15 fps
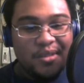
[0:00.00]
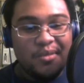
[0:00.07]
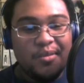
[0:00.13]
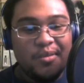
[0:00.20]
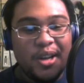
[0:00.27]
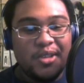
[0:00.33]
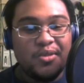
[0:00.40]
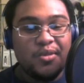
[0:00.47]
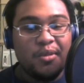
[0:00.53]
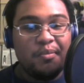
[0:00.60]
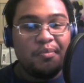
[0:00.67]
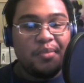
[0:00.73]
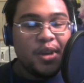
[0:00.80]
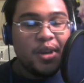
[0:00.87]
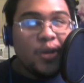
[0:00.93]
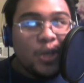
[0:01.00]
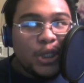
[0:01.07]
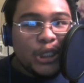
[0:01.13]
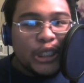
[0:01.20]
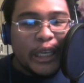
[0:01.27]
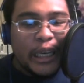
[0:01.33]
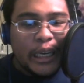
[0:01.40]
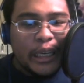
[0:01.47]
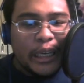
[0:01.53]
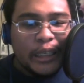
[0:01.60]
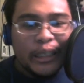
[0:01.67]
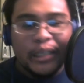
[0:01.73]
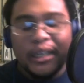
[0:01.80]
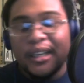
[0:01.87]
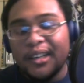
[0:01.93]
Retribution.